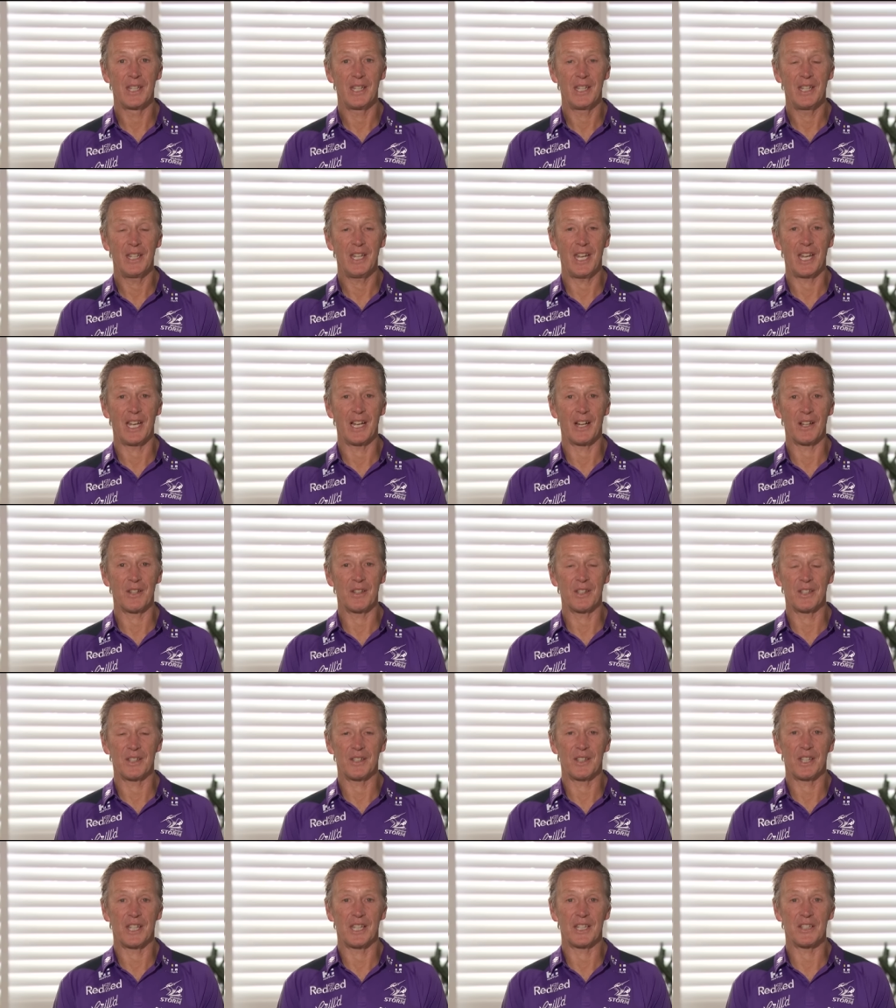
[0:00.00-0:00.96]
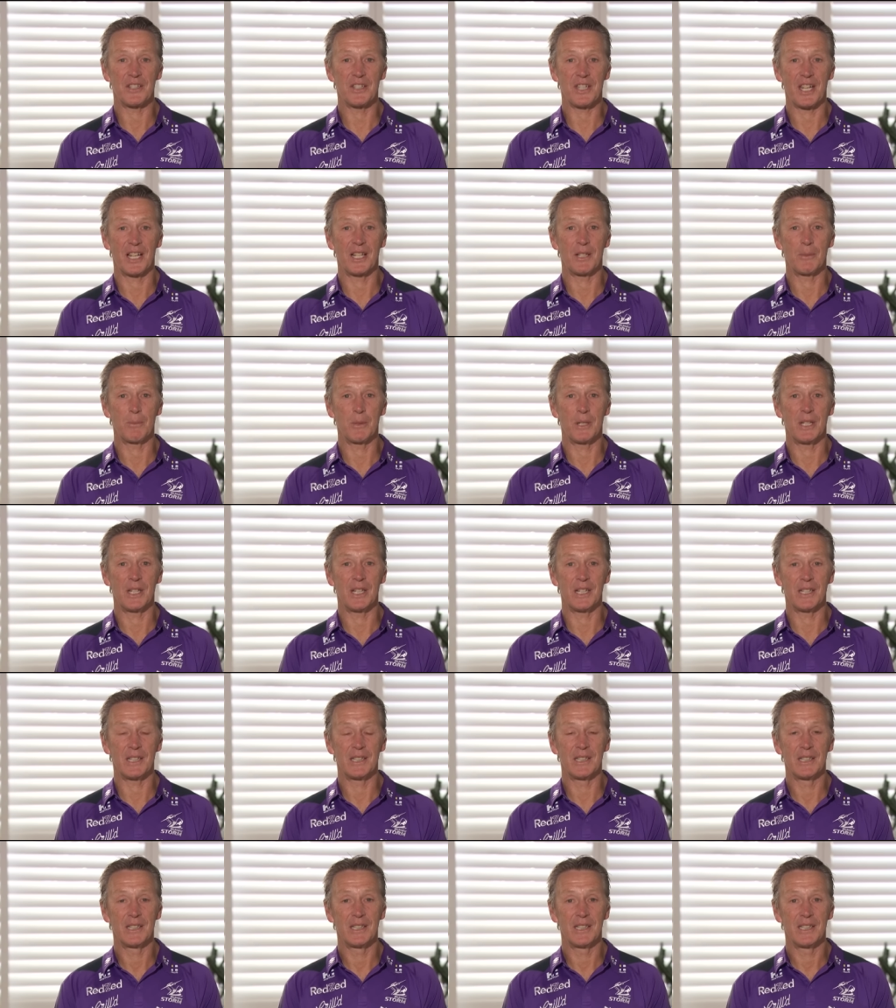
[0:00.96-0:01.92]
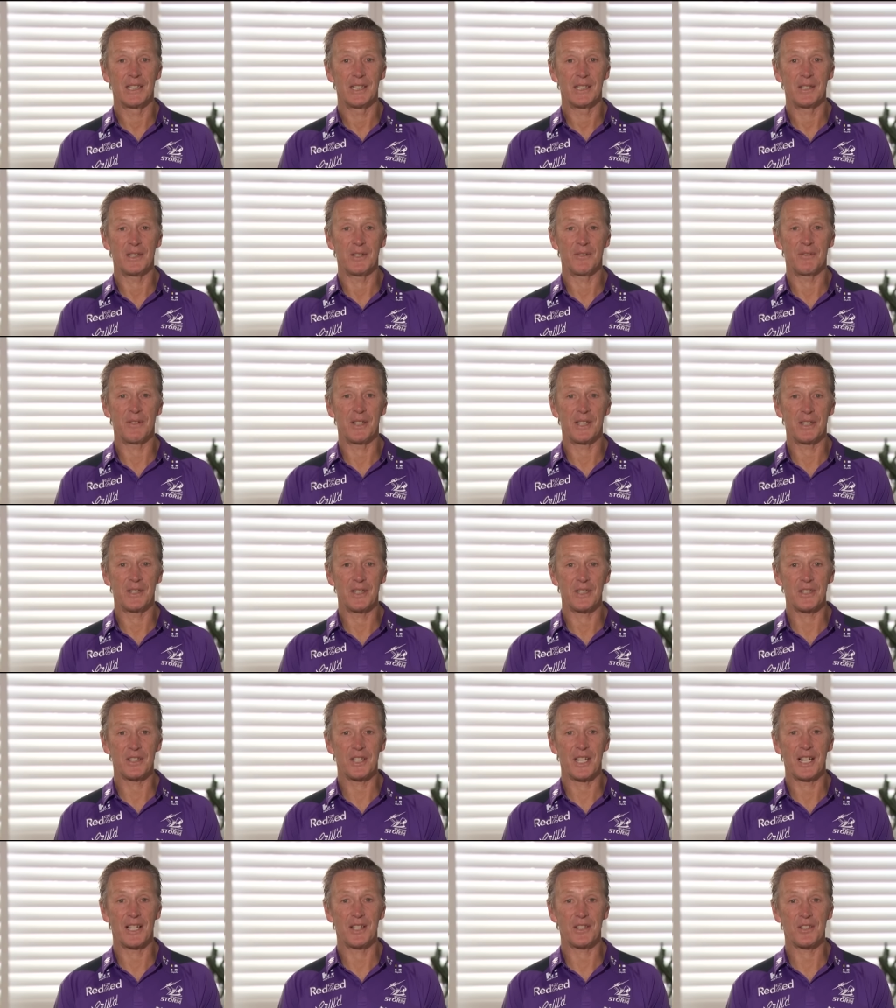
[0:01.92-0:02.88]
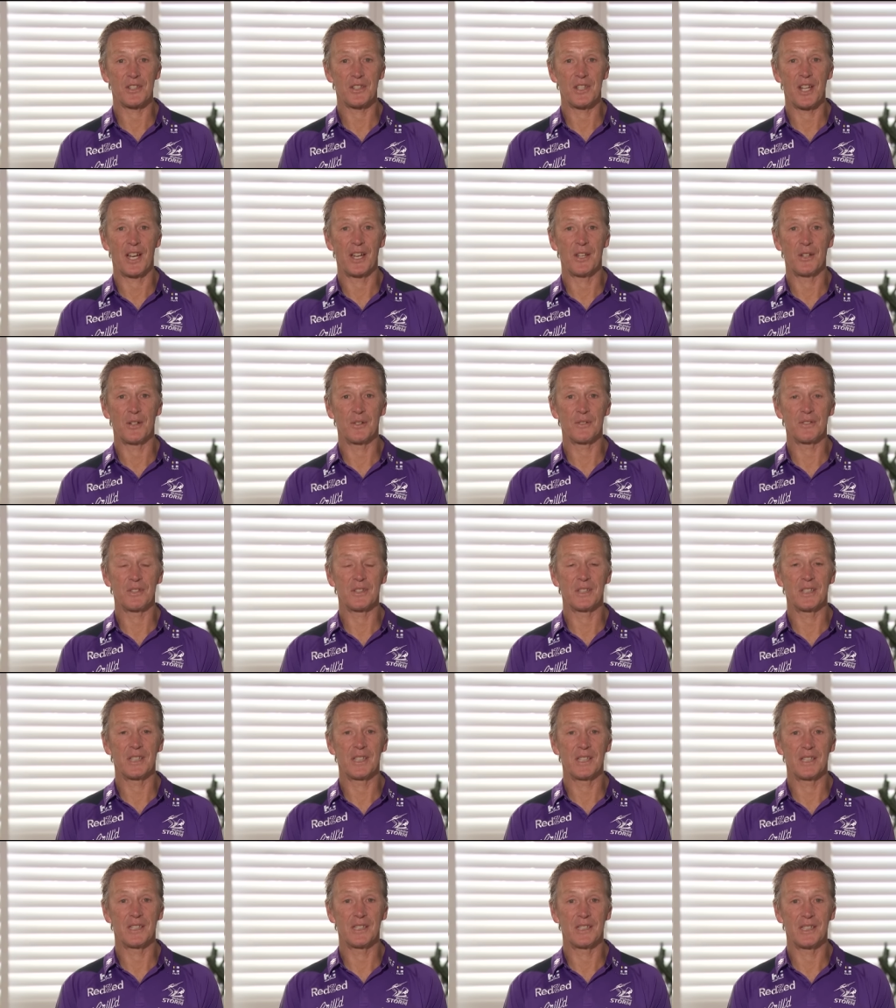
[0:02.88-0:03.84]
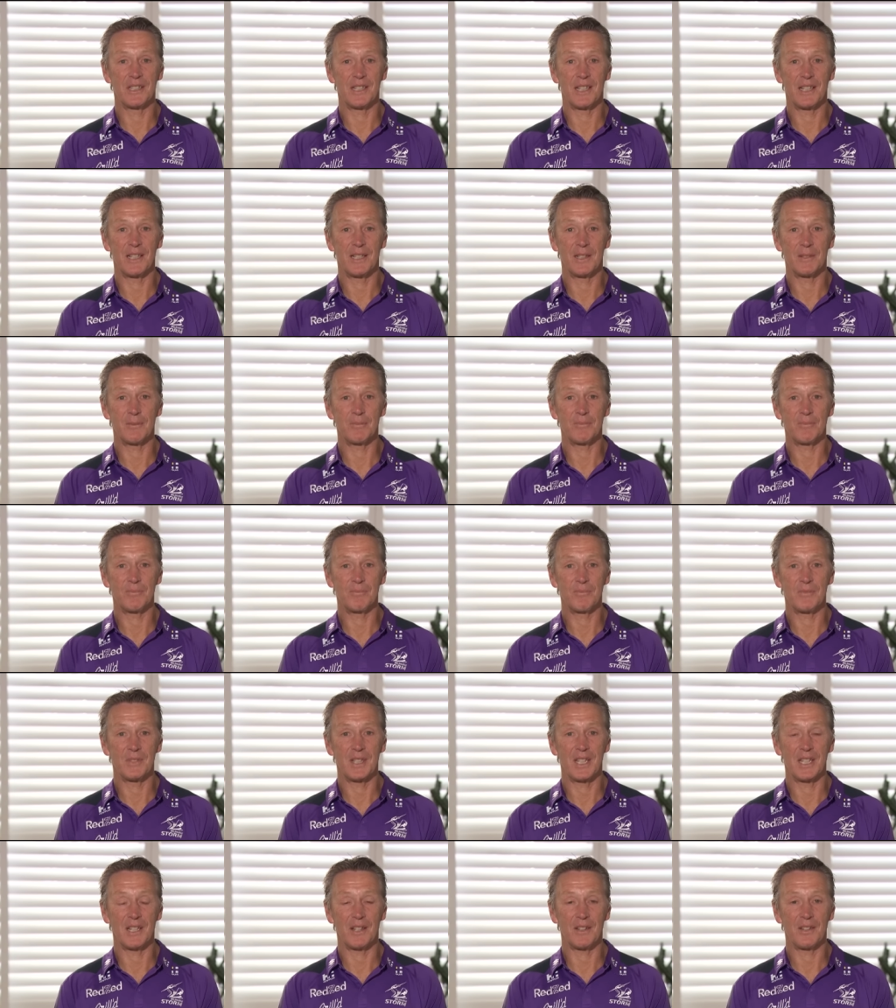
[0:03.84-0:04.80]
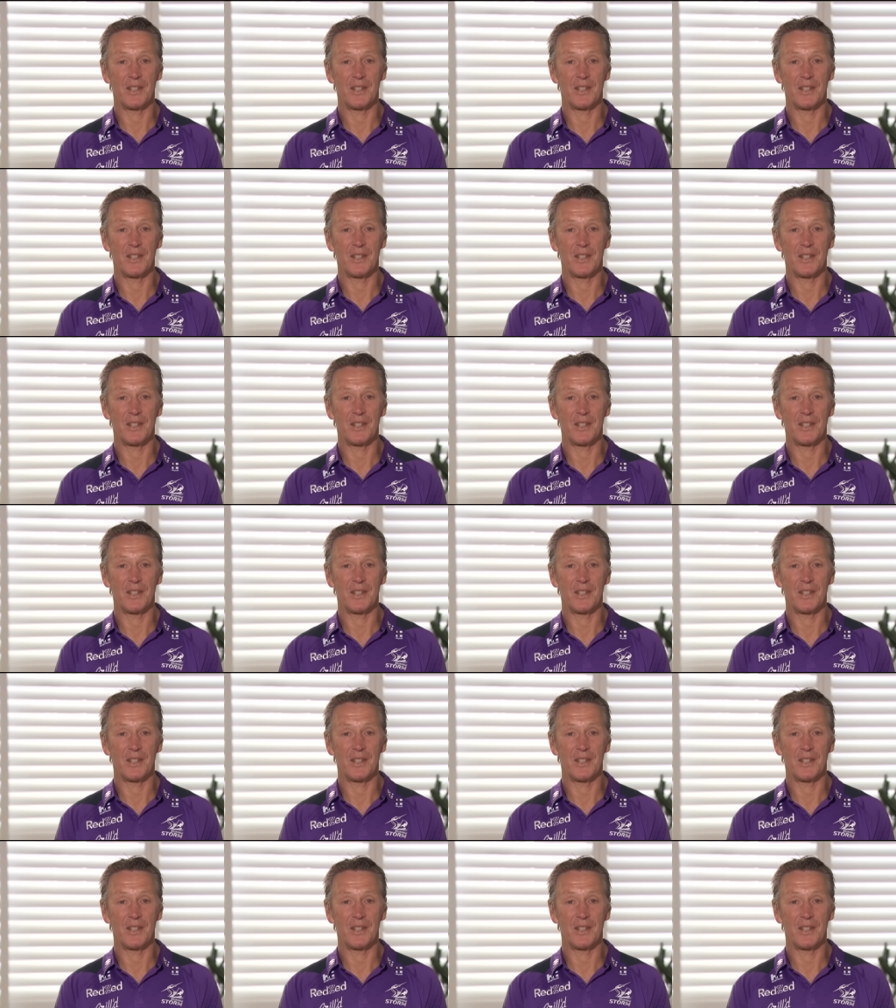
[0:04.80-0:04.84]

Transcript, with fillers: yeah, I, th- I, think it's going to be a, an event that's going to stay, obviously. And um, yeah, I